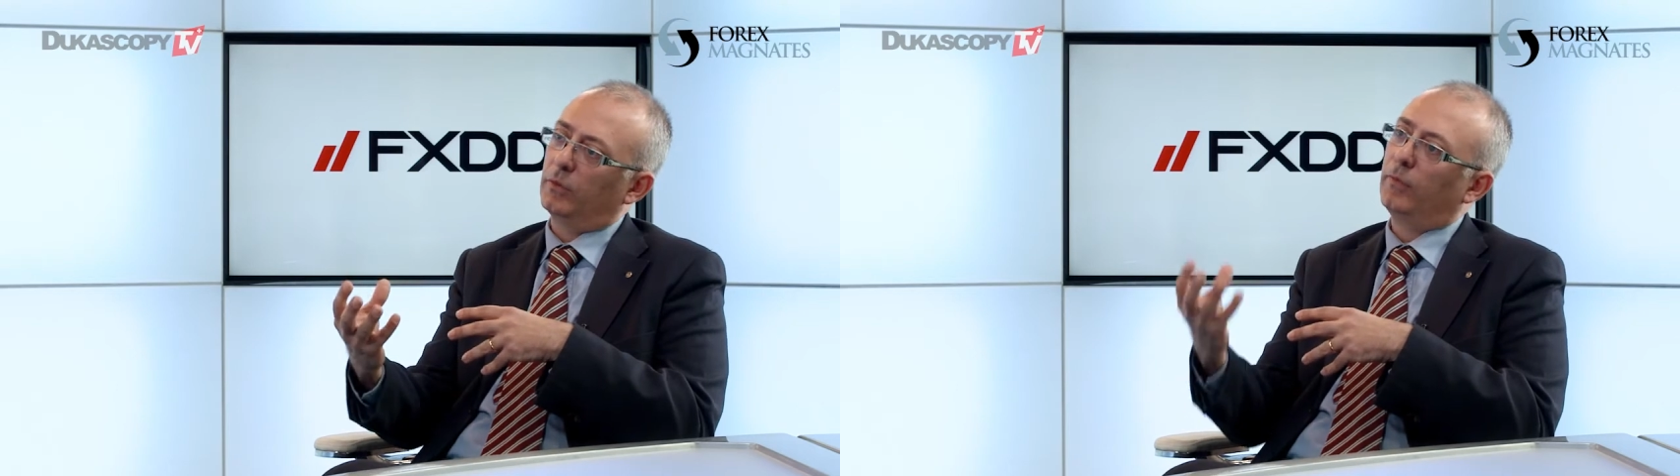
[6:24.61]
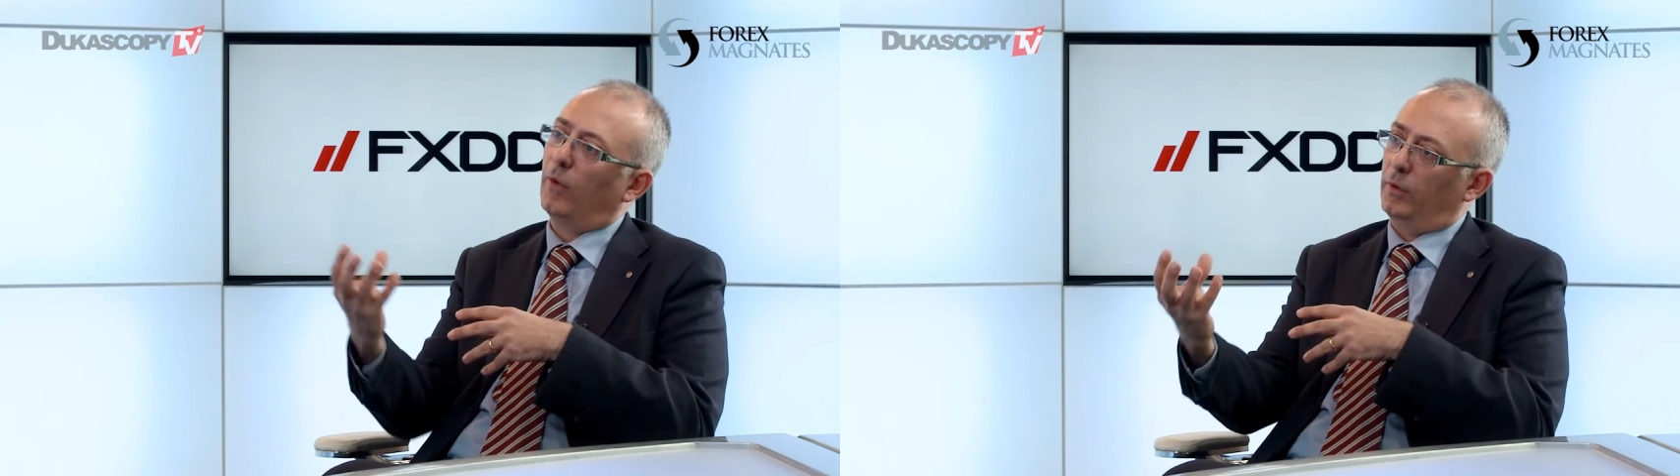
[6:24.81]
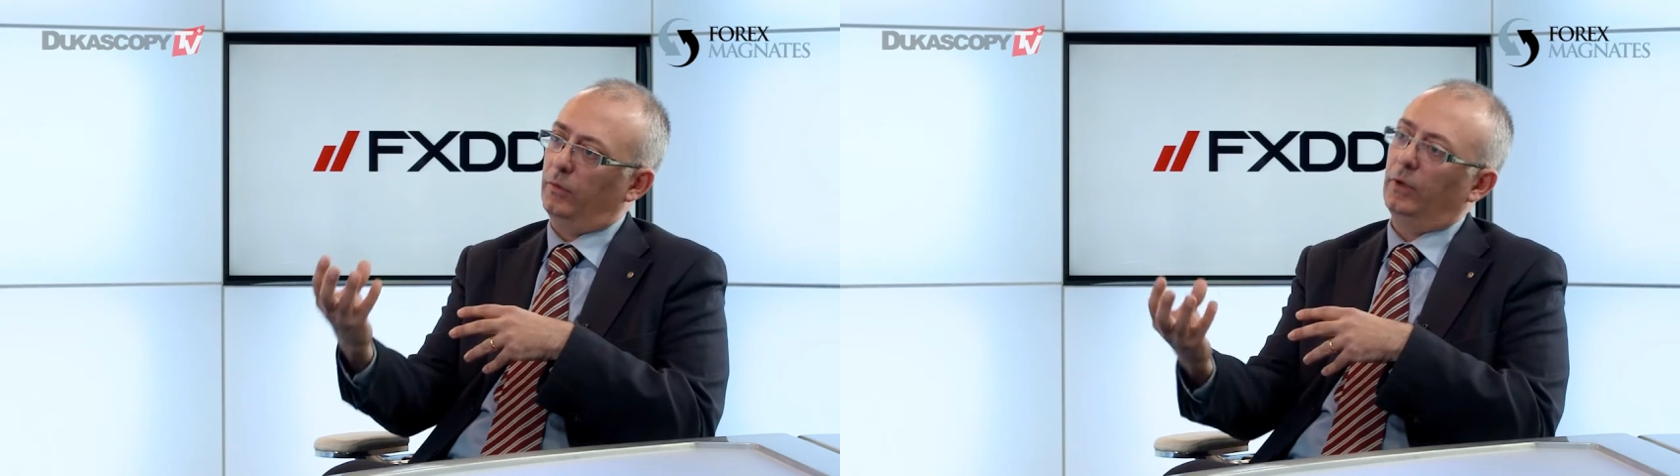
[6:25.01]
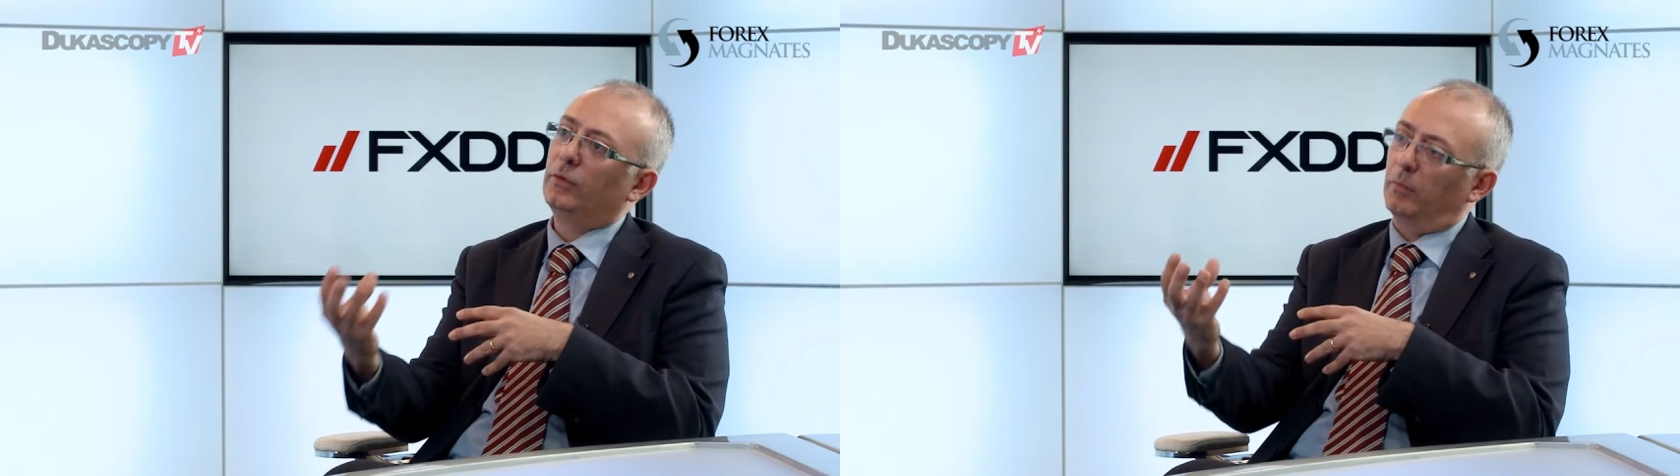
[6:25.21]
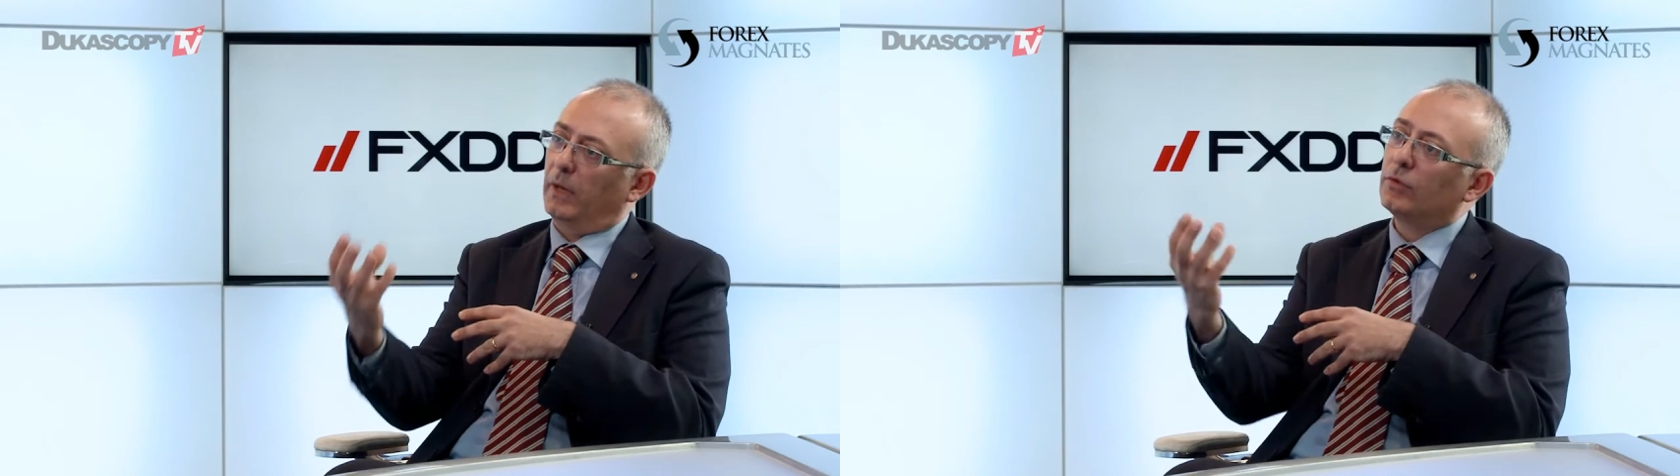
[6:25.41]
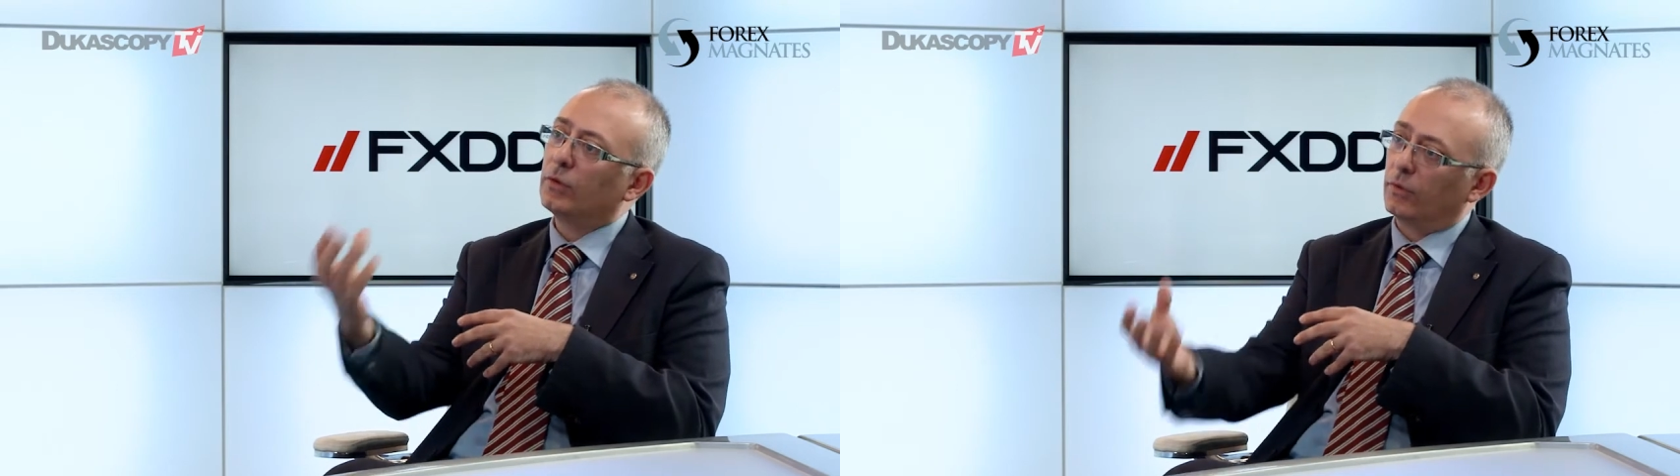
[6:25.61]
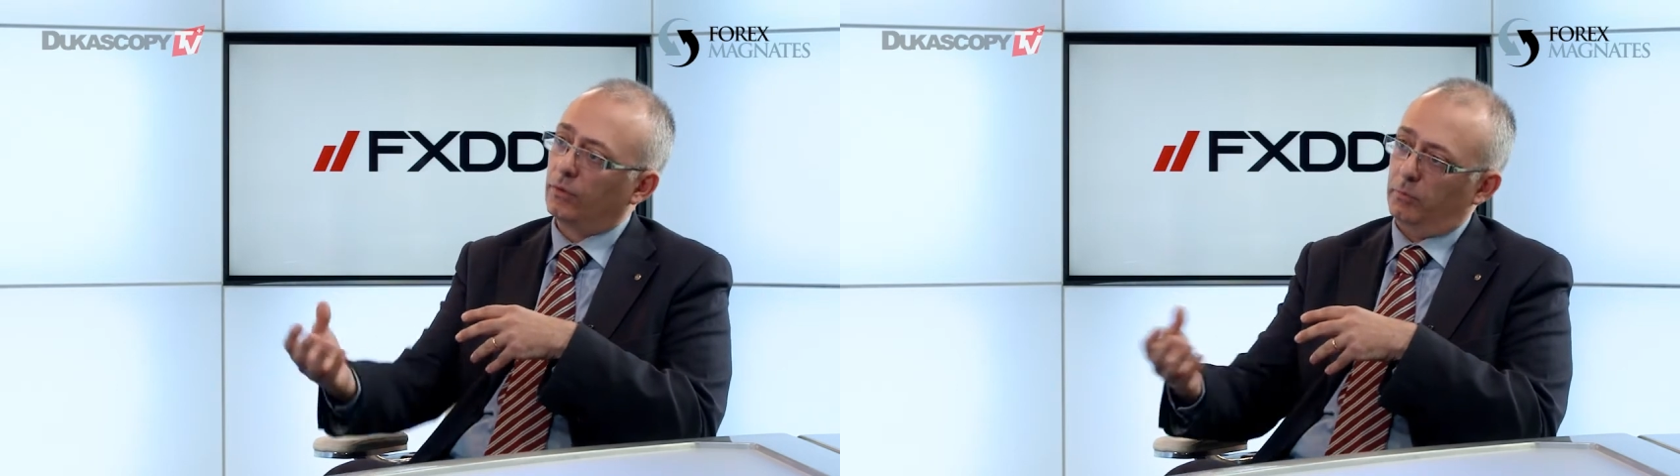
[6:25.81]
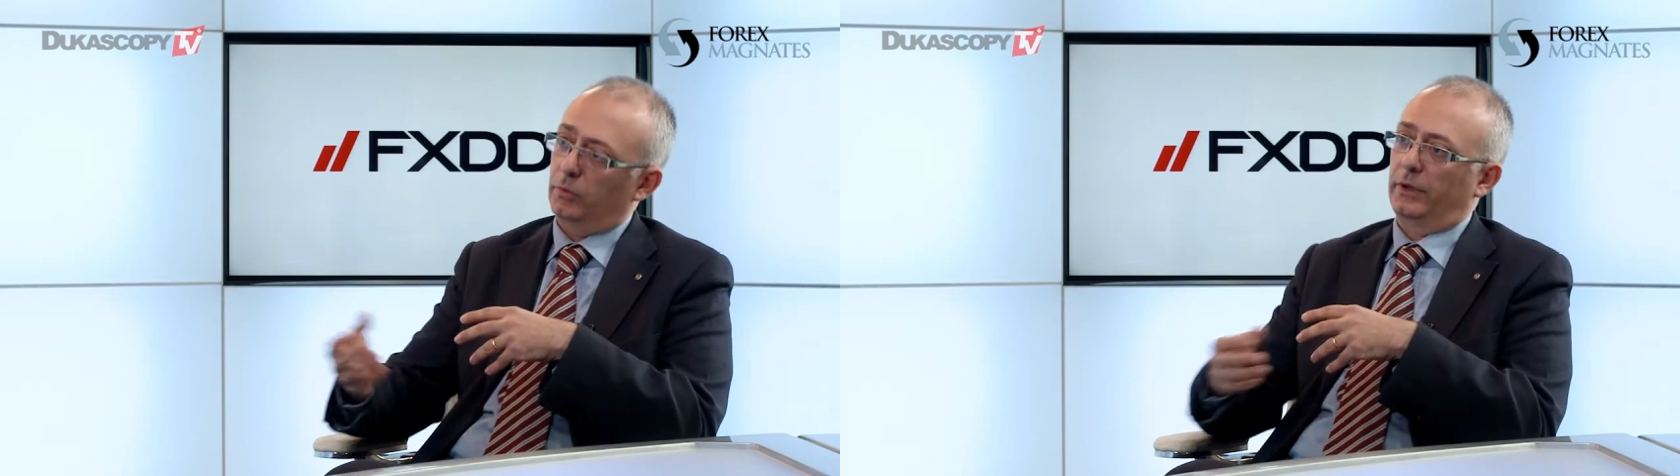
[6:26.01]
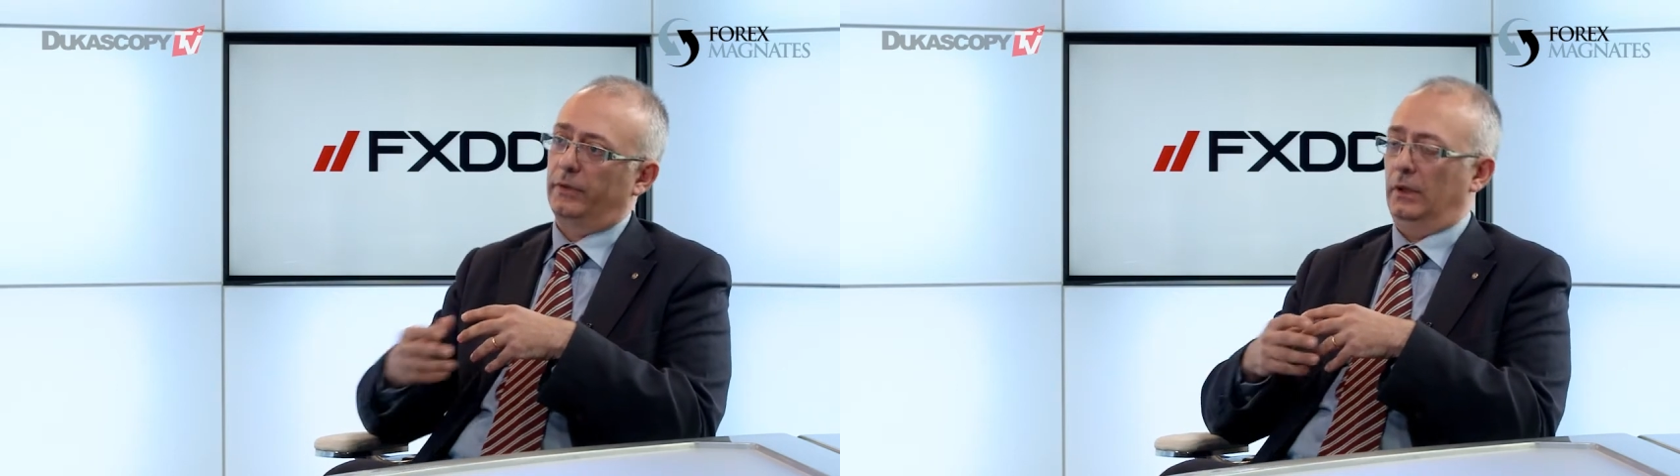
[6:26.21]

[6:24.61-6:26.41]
focusing so much on support.